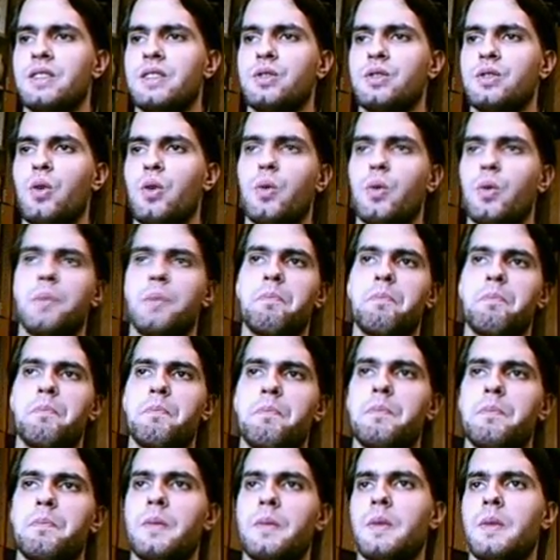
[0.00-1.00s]
Yeah, so
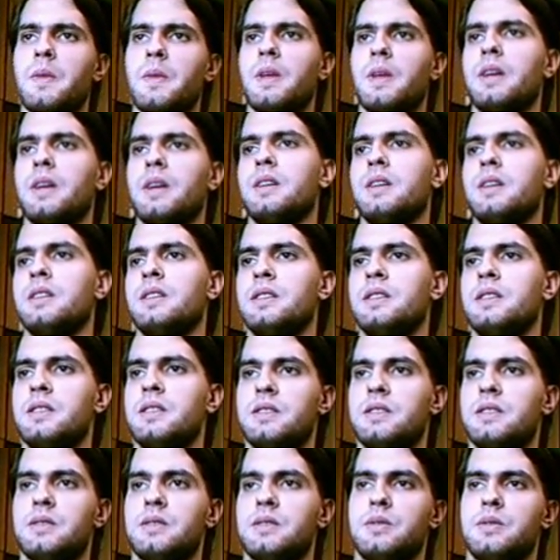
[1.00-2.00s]

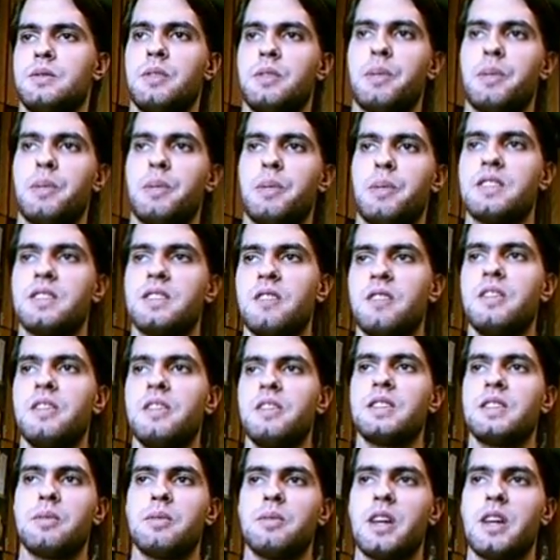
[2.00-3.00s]
the
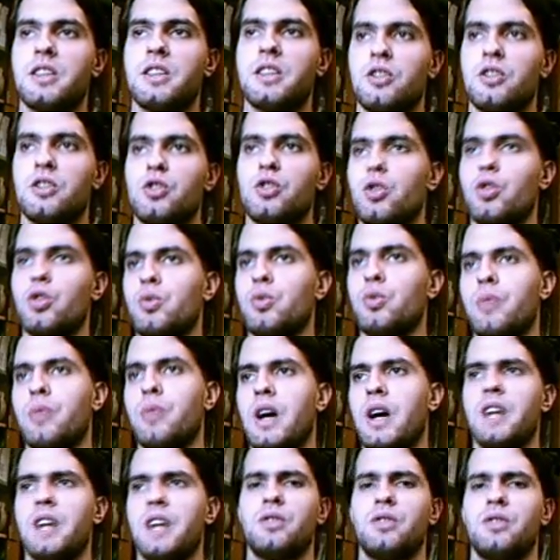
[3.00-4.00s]
Panslavism, like a
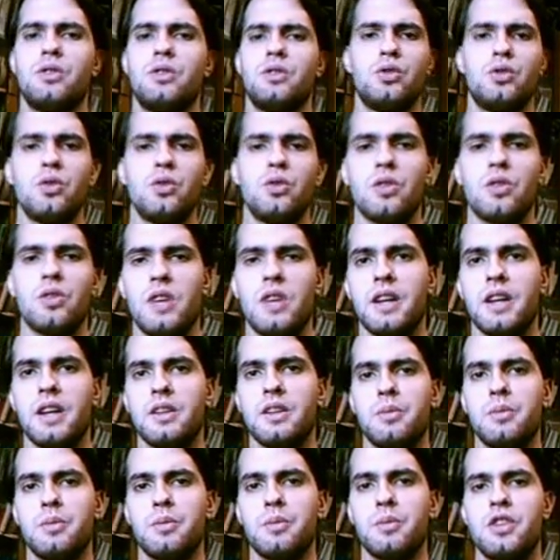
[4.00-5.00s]
term, I do not
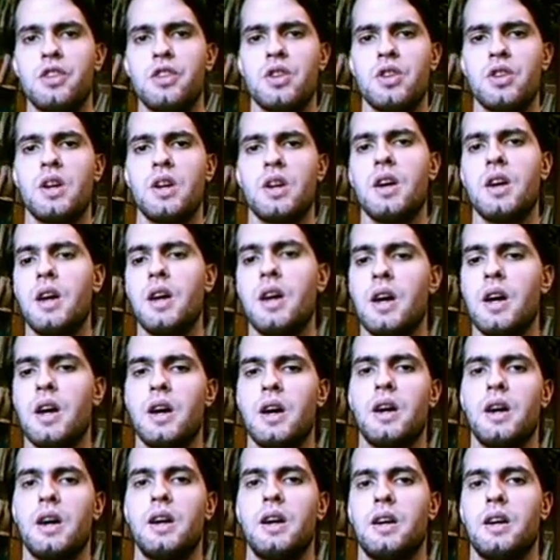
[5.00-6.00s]
like it much,
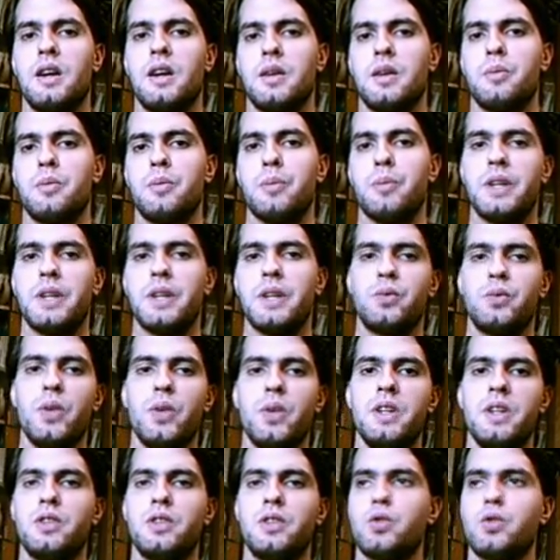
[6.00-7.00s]
but
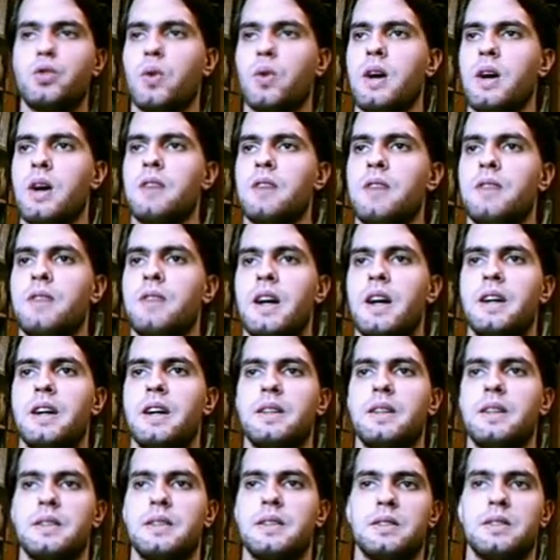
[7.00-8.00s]
we need to have
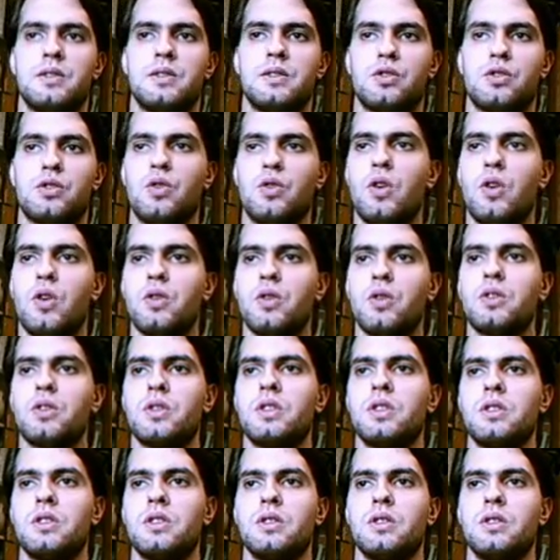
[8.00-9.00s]
a strong
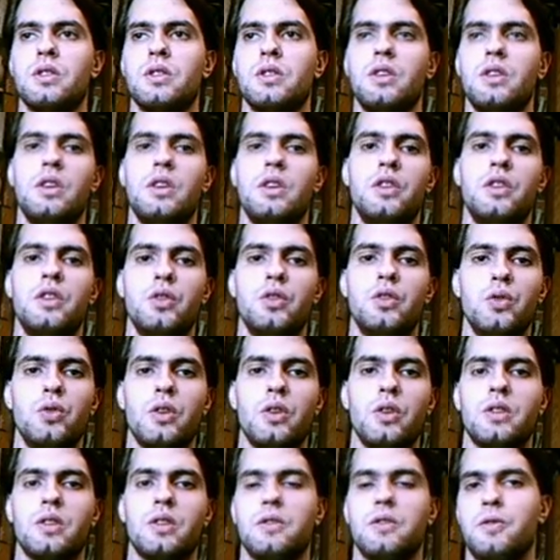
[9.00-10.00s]

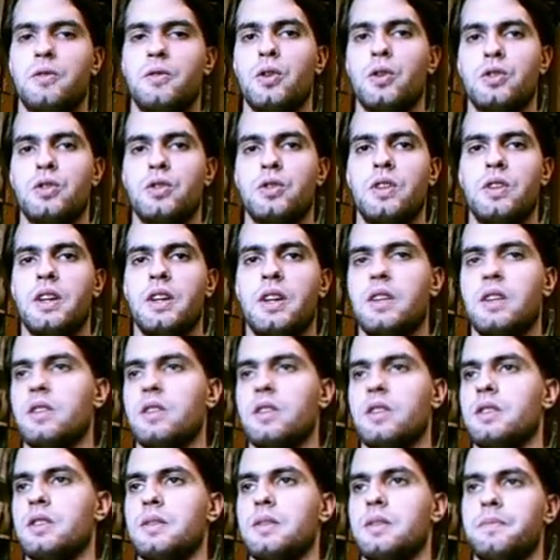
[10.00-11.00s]
union firstly